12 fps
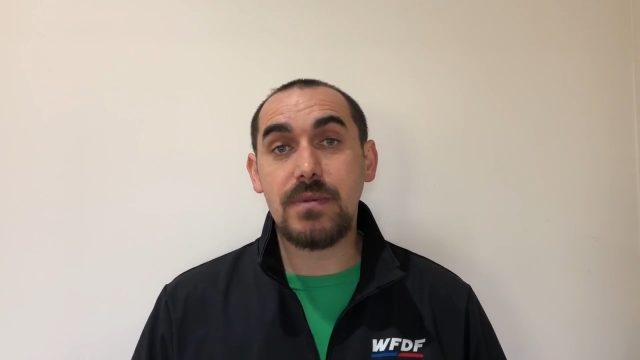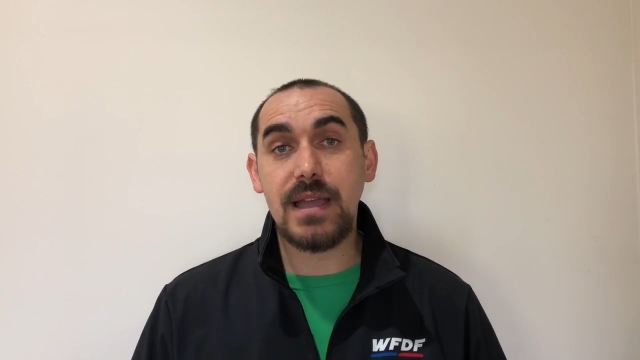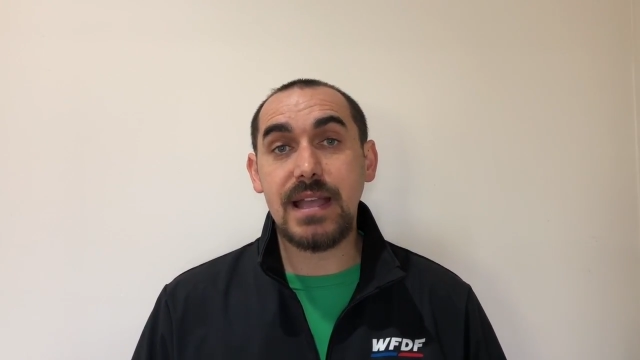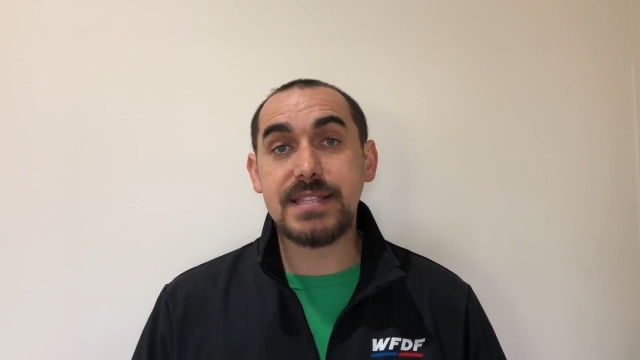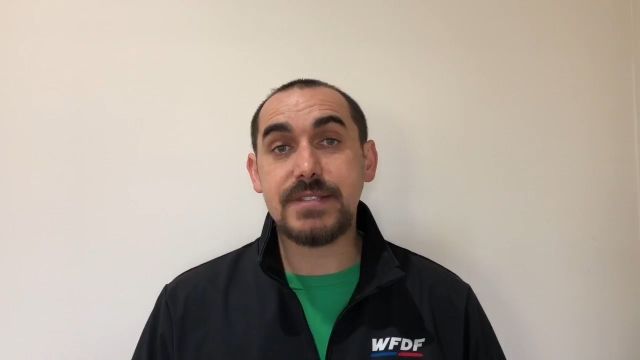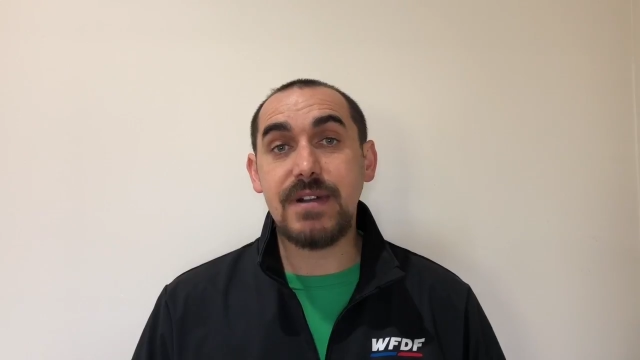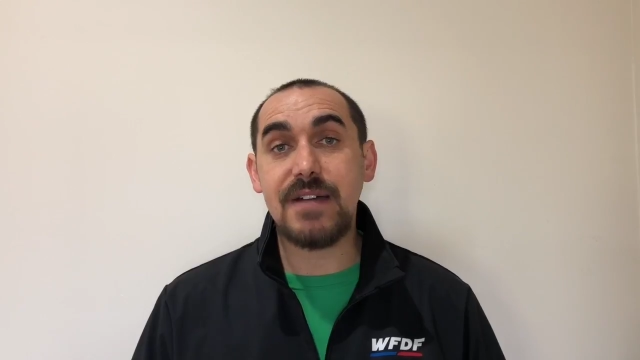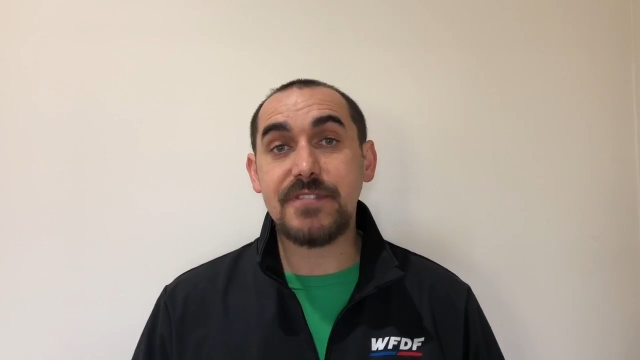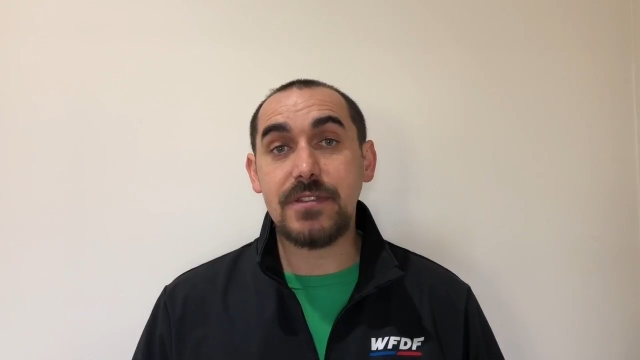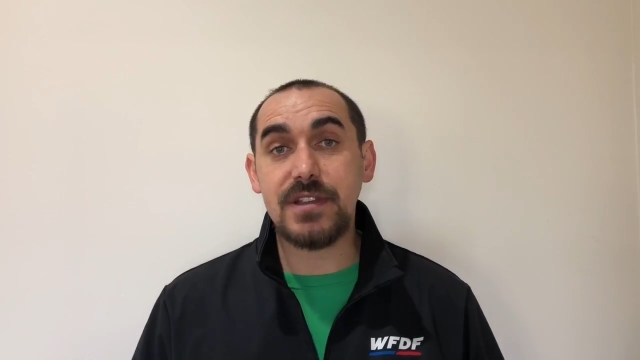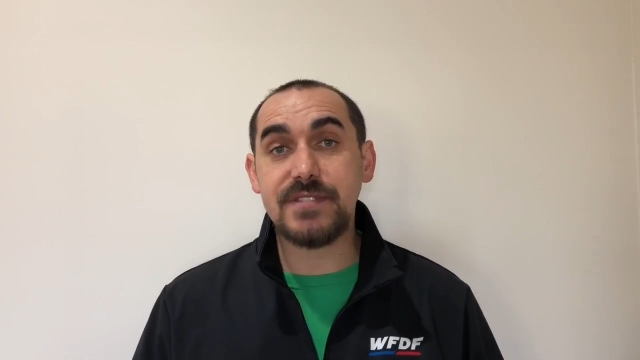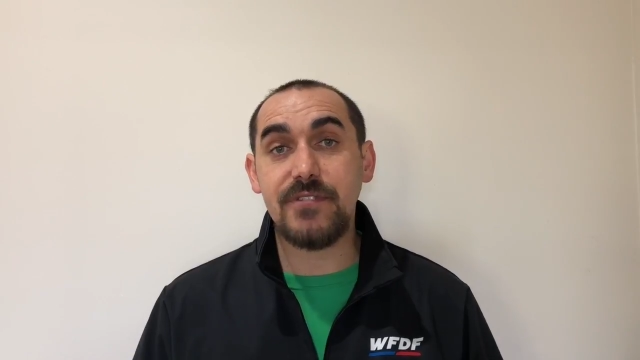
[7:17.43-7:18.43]
And so
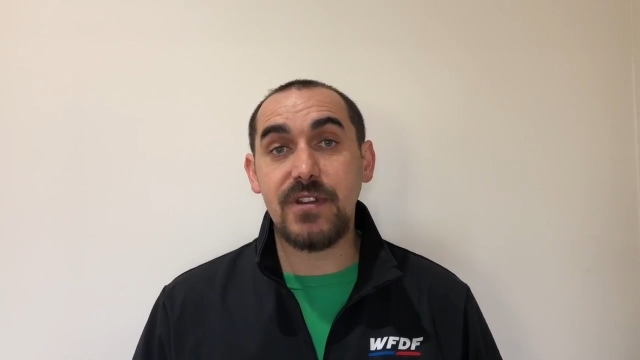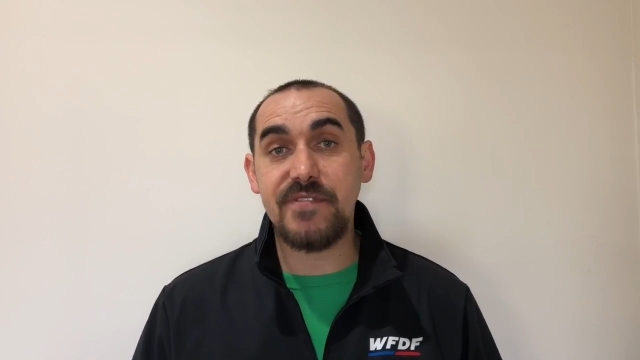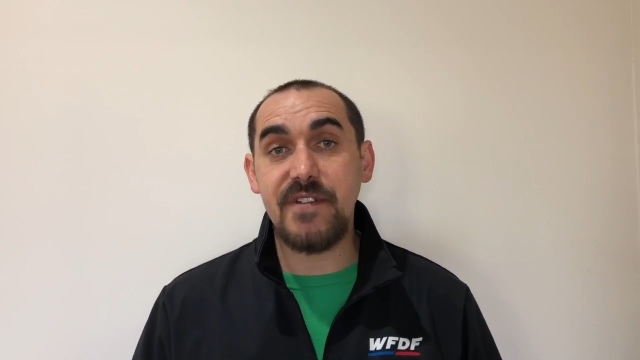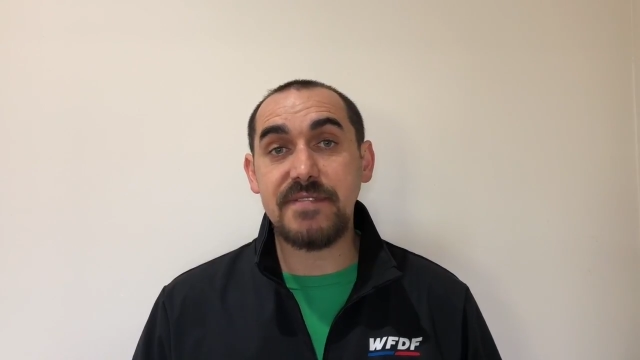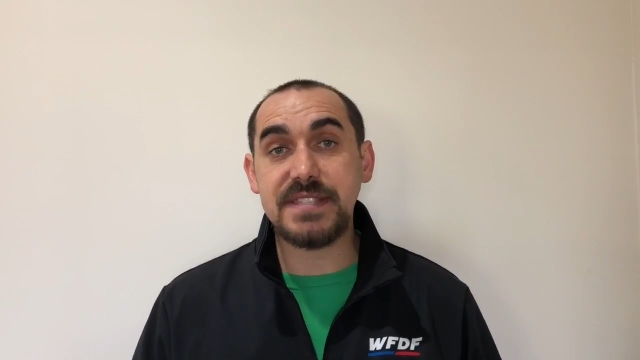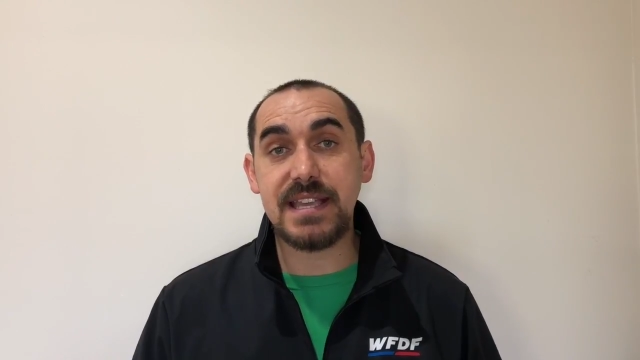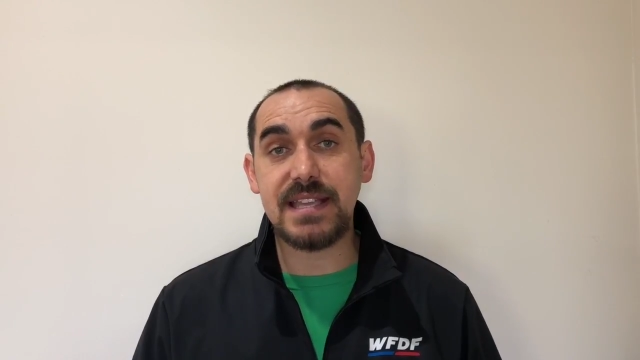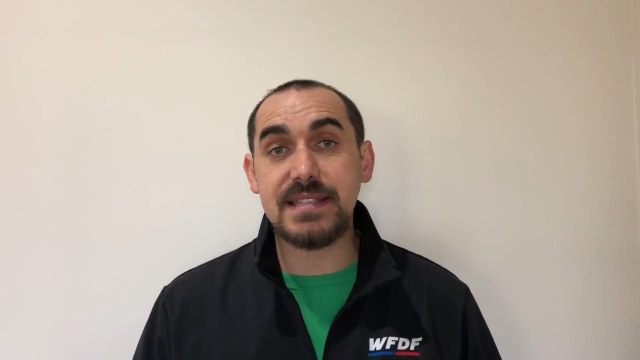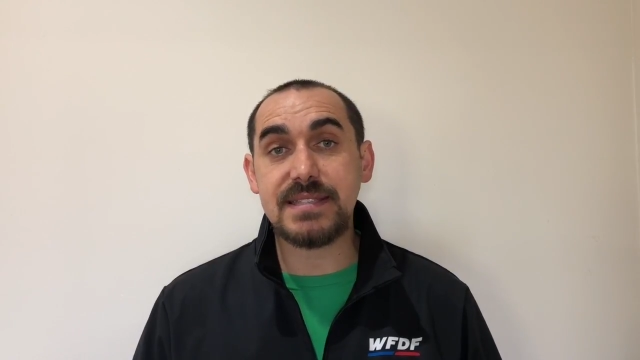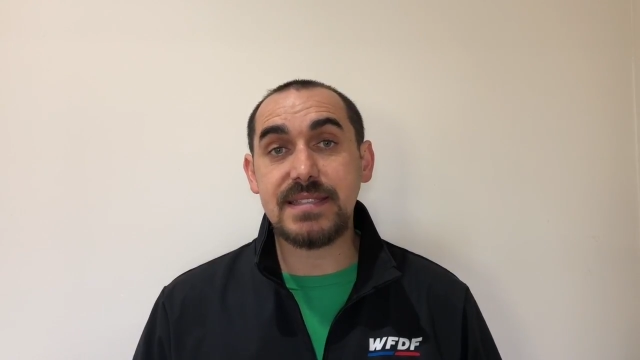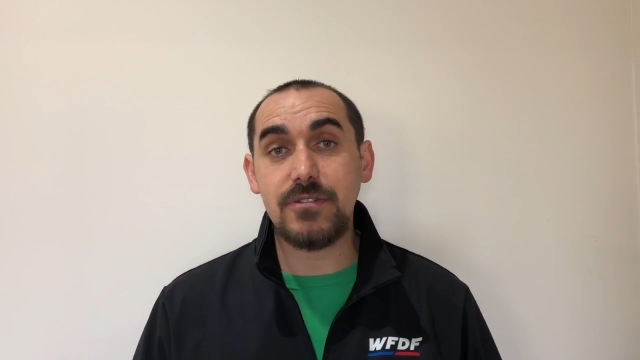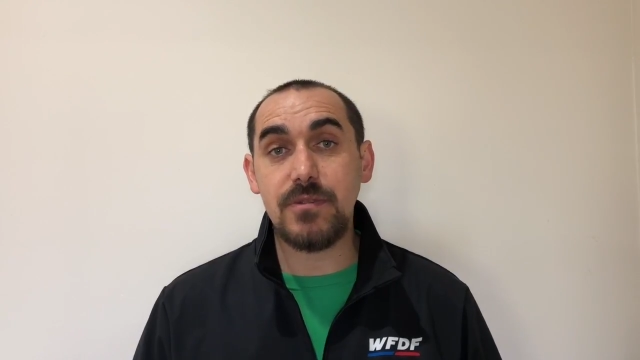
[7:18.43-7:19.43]
after those 45
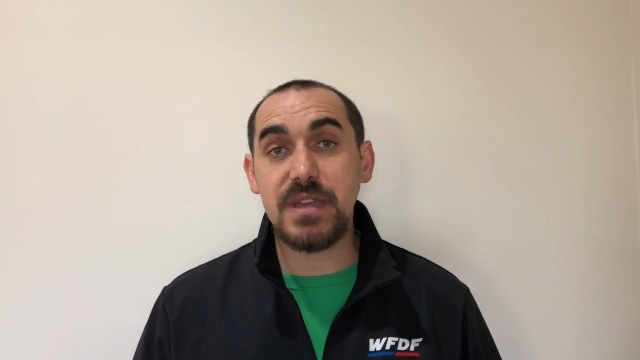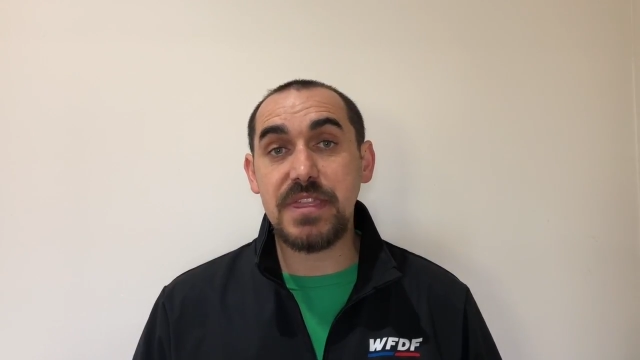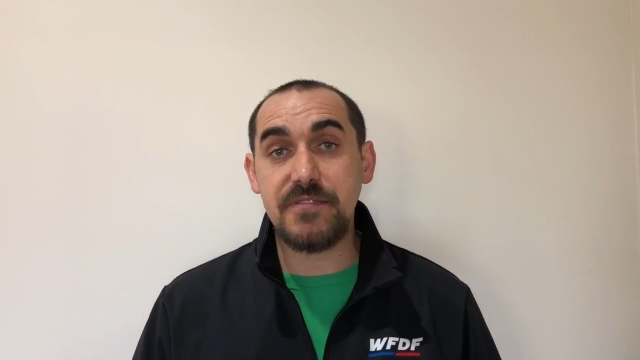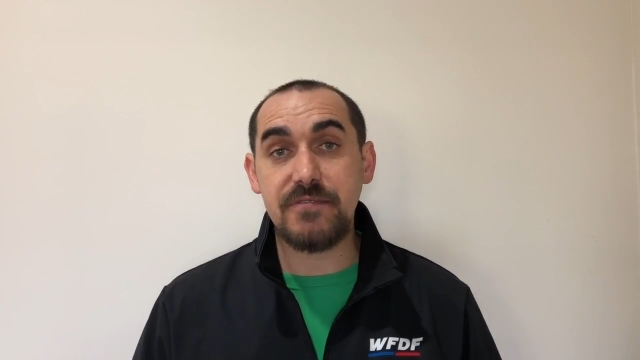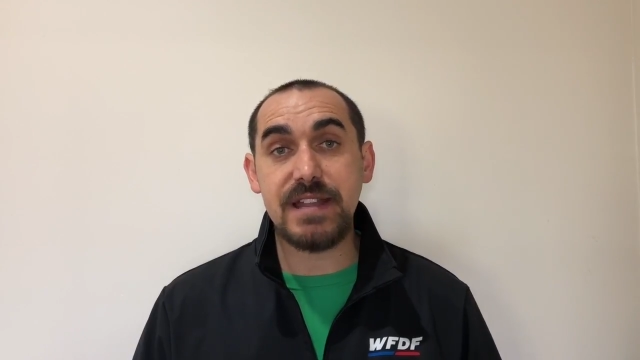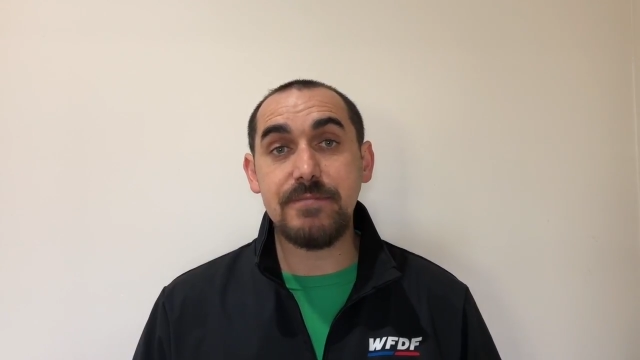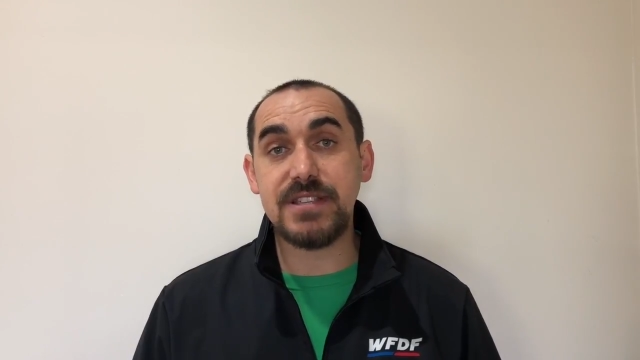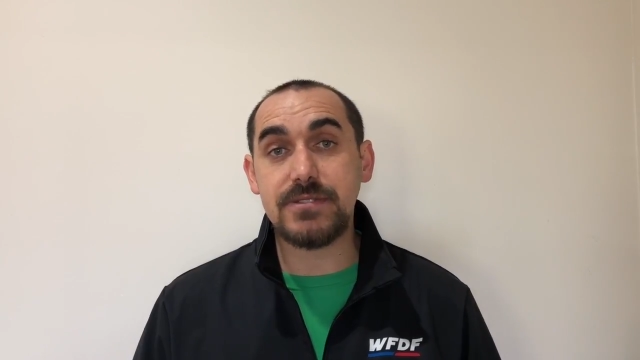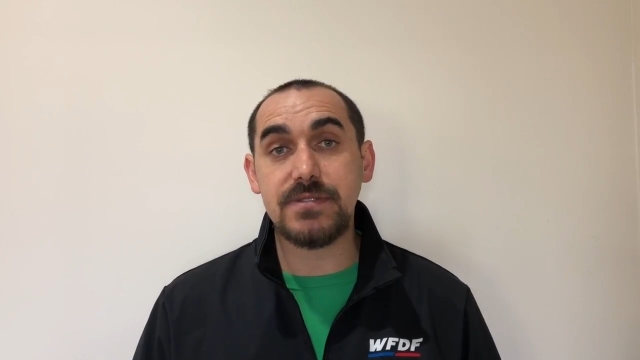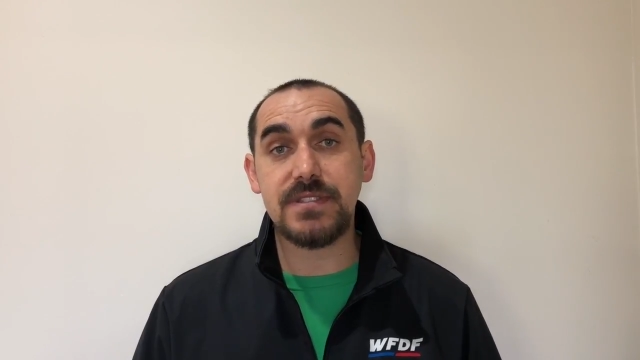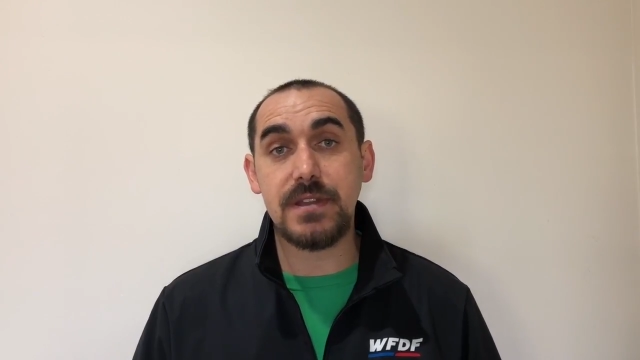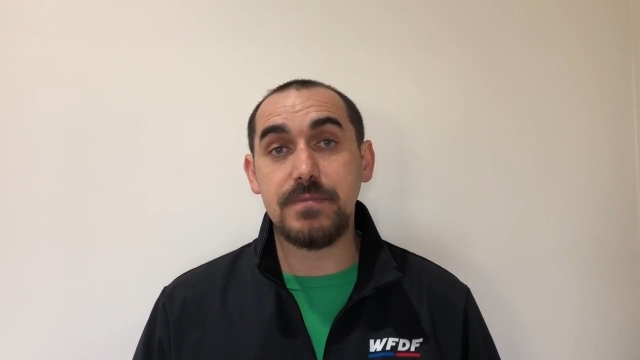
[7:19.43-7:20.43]
seconds, there will be 3
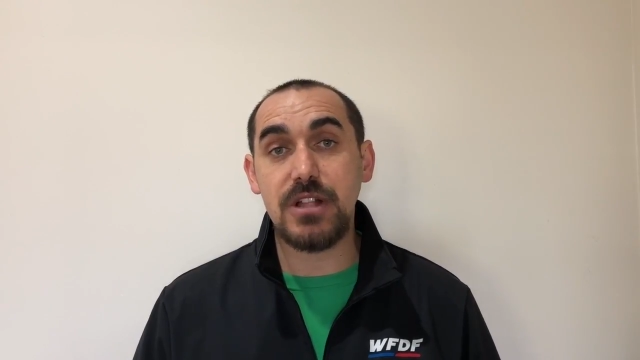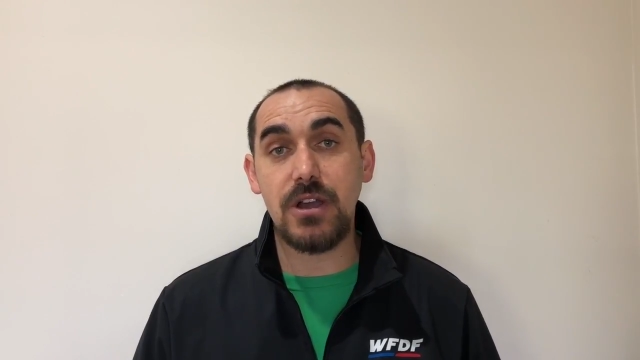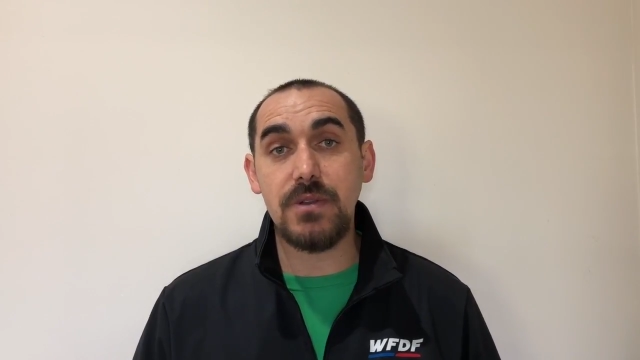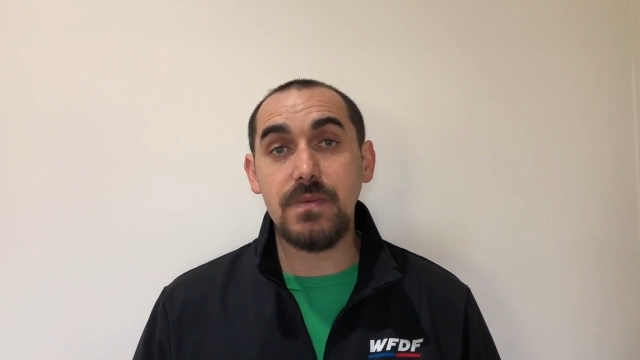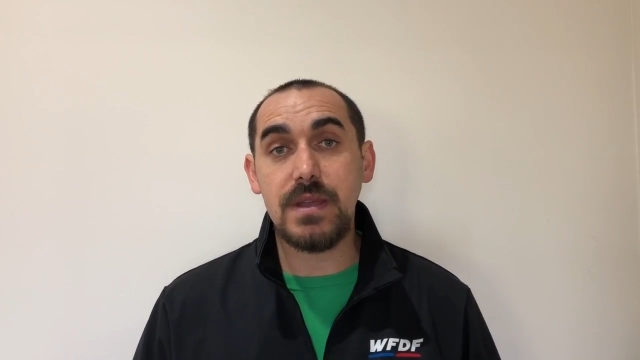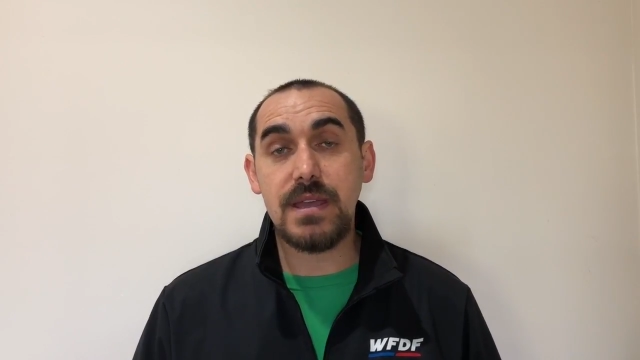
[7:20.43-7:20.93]
whistles that are blown.